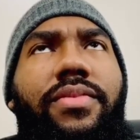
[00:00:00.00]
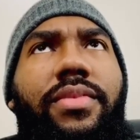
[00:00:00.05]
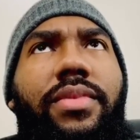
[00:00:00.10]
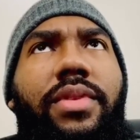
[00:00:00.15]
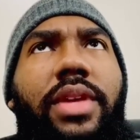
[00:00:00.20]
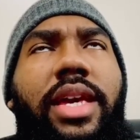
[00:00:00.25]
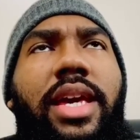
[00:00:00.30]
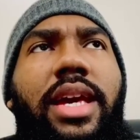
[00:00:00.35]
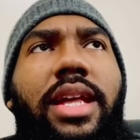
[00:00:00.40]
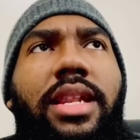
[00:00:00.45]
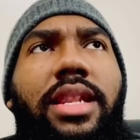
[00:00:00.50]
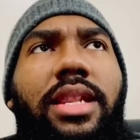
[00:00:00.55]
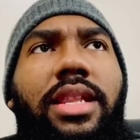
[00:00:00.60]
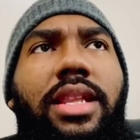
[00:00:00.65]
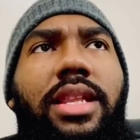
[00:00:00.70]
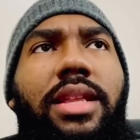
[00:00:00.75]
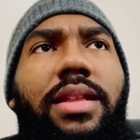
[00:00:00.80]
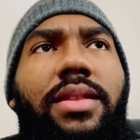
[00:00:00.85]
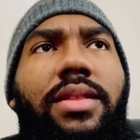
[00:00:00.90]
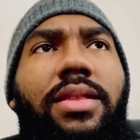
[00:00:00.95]
can
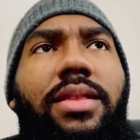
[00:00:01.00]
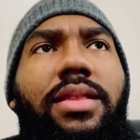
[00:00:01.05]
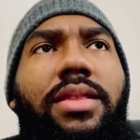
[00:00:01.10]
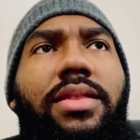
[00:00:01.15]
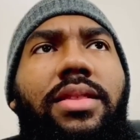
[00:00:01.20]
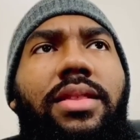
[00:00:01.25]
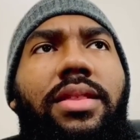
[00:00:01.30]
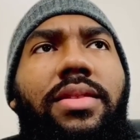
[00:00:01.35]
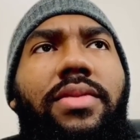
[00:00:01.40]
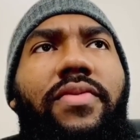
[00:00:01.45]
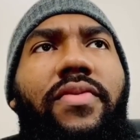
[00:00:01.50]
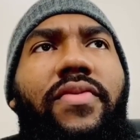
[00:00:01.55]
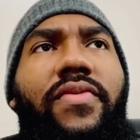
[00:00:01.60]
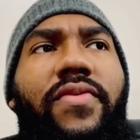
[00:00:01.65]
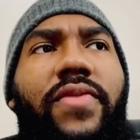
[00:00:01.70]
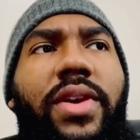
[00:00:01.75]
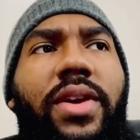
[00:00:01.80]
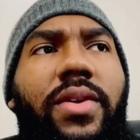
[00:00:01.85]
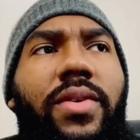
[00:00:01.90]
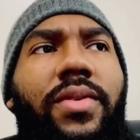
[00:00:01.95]

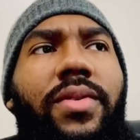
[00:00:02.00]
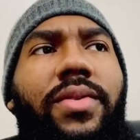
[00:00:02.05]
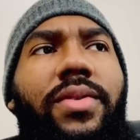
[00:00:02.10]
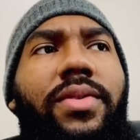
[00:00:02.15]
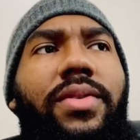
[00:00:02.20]
feel